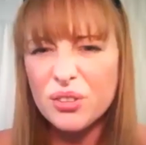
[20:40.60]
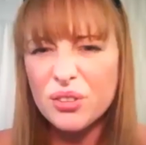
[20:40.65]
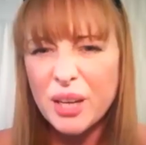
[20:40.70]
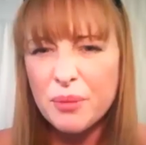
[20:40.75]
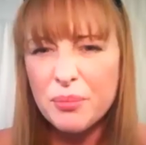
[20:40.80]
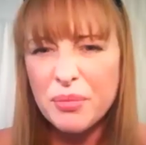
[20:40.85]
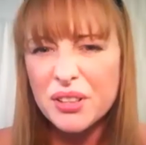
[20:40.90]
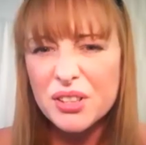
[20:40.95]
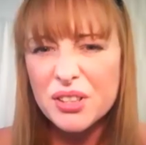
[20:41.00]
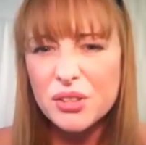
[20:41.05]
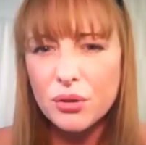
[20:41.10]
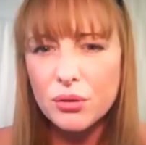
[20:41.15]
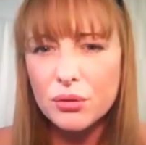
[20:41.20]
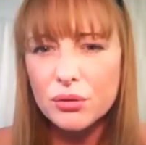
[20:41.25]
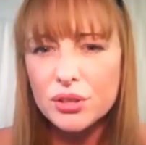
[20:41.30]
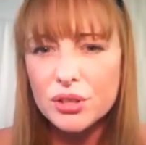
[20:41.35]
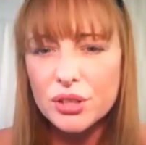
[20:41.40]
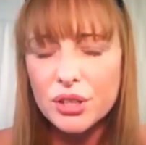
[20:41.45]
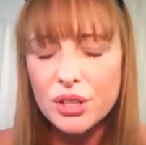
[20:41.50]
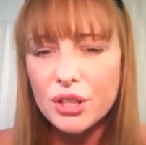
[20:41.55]
like being
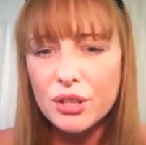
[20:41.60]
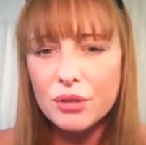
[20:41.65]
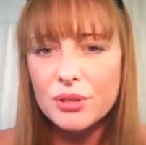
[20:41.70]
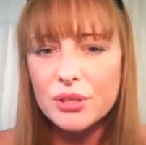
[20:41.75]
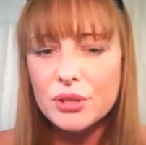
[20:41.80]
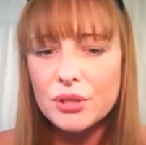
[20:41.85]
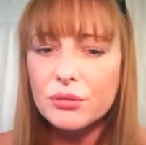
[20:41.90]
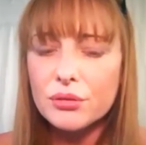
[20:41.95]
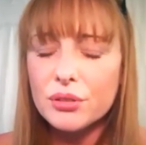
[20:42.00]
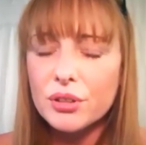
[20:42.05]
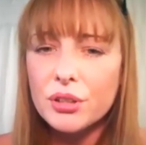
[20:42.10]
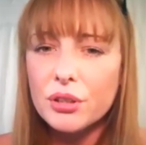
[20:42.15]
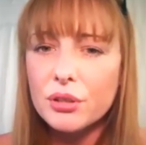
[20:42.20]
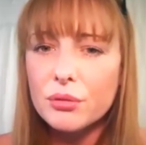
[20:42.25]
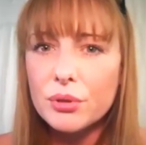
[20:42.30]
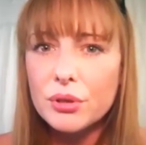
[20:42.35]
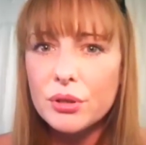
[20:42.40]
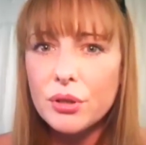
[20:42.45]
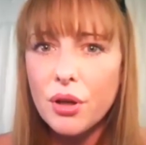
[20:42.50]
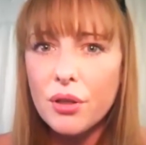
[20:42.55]
sold to, we don't, you know,
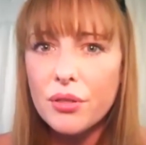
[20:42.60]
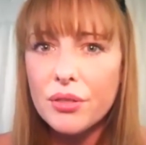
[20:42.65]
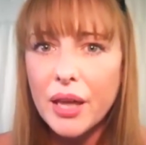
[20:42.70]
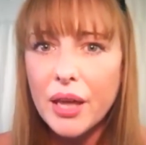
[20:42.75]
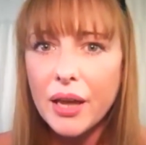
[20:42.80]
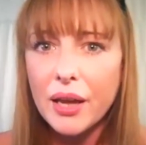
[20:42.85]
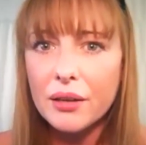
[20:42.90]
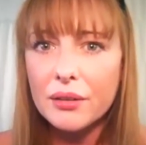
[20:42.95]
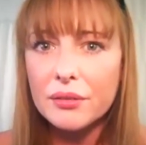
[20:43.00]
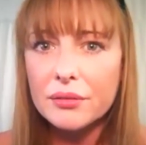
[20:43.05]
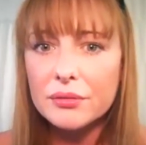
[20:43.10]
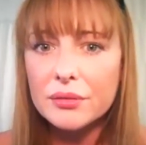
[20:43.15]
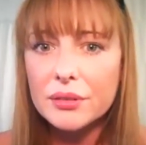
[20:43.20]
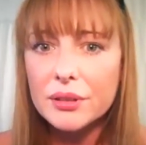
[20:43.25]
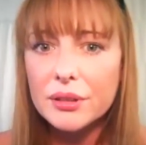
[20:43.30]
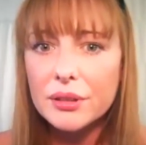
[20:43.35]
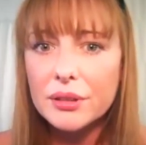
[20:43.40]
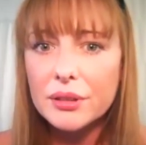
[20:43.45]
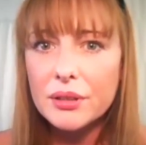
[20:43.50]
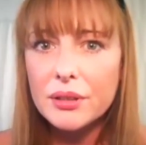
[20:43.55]
we're not that
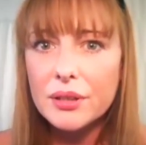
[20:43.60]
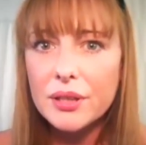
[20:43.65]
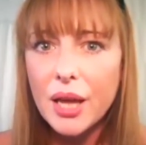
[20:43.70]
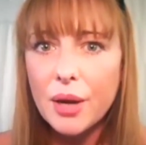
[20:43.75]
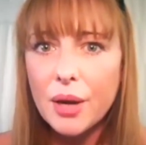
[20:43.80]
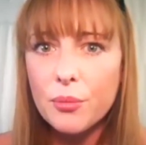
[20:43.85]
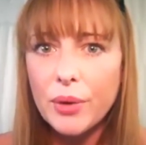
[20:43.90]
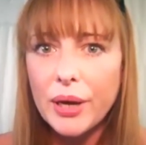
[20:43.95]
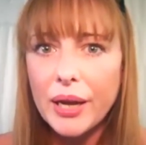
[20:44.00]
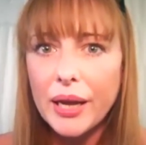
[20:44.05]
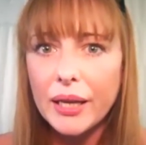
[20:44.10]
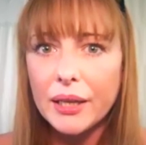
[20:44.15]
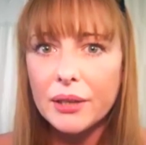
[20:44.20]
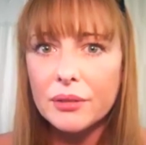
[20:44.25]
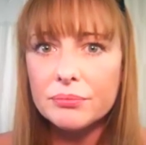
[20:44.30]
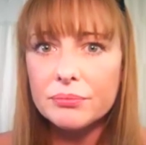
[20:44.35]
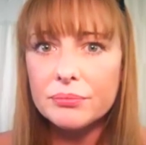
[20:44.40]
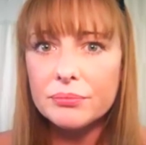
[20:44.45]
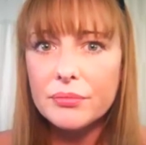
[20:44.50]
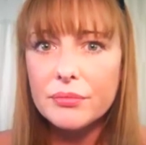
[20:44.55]
way.
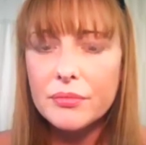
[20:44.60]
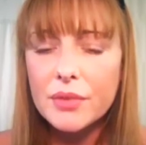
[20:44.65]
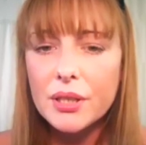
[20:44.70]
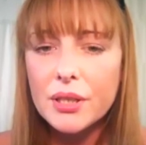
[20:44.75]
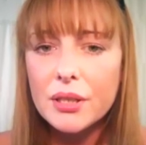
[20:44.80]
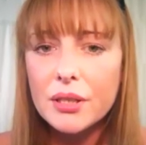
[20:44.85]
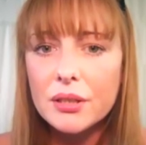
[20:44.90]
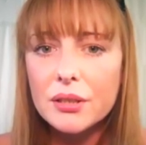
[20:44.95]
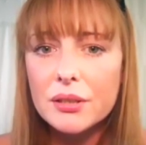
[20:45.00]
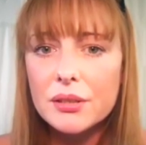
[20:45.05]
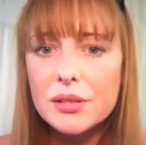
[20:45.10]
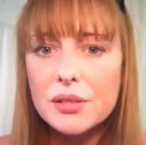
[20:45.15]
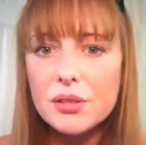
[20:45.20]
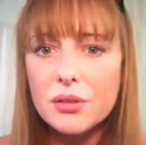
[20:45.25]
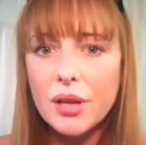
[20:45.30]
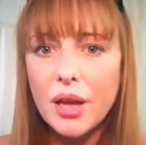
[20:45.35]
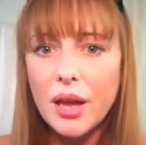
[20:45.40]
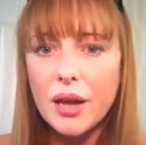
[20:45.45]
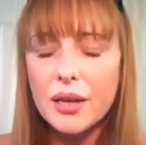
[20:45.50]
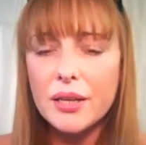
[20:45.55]
No.
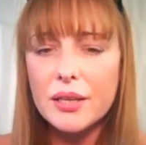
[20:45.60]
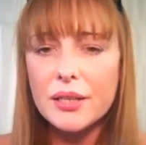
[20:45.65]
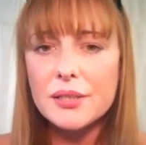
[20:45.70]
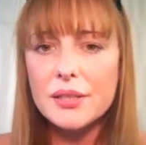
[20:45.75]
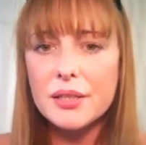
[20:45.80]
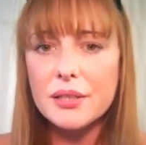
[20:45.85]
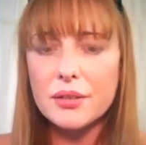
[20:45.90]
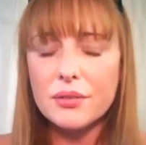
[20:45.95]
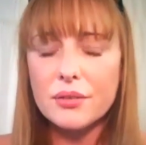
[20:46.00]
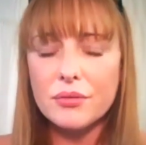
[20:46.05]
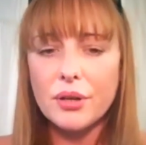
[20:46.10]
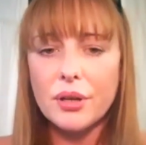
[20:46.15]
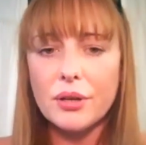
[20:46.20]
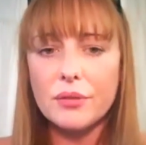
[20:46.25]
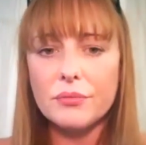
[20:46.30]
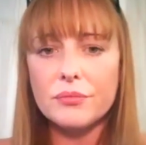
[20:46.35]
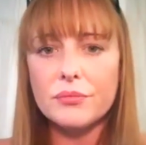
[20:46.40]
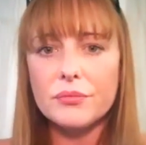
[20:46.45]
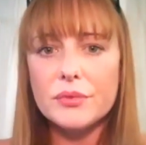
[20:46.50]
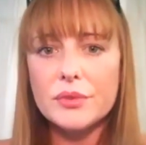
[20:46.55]
Yeah, it is a different
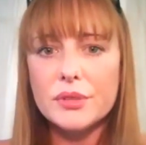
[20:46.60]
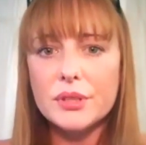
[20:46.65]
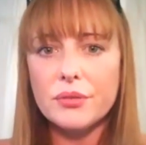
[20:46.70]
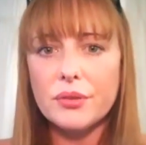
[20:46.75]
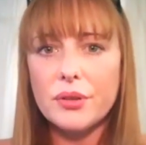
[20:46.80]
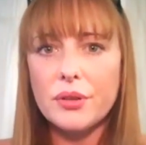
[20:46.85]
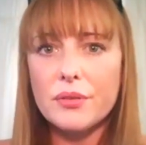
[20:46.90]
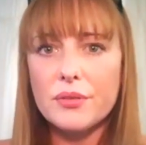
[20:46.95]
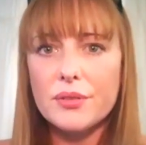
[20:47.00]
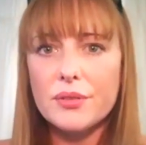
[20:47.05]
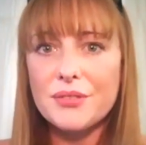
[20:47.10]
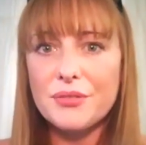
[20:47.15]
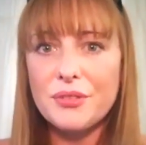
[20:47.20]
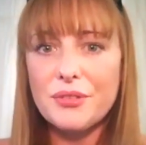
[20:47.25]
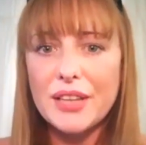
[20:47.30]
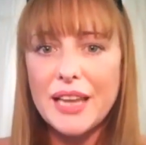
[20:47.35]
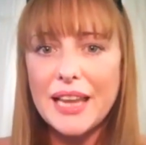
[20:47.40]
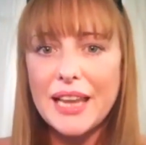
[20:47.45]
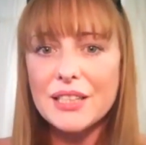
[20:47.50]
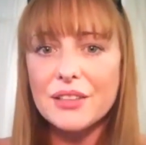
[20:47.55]
kind
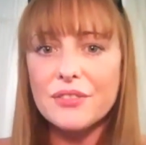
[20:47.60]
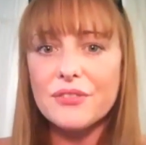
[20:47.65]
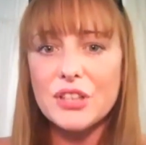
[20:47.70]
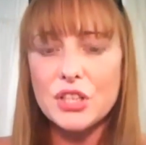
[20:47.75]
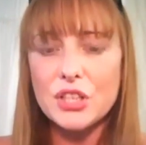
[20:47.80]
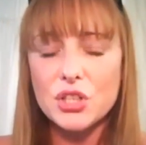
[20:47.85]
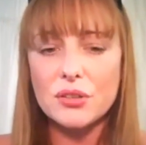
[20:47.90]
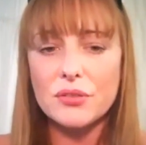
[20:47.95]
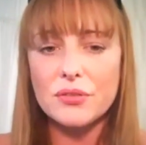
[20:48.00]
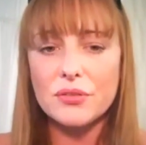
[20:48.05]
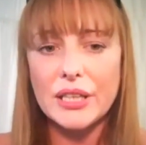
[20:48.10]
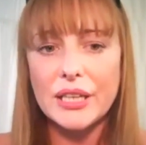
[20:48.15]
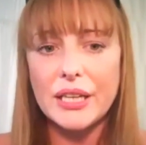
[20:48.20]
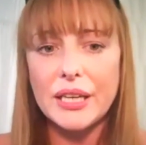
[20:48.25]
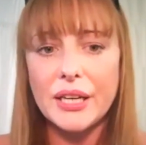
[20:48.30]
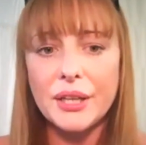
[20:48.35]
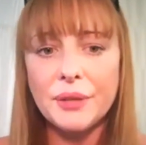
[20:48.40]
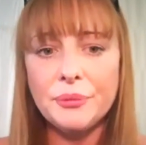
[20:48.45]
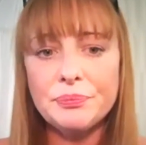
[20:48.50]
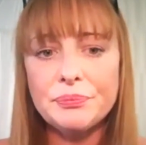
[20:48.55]
of fish over
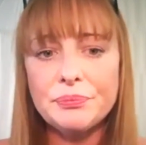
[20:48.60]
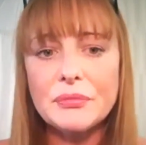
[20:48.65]
here.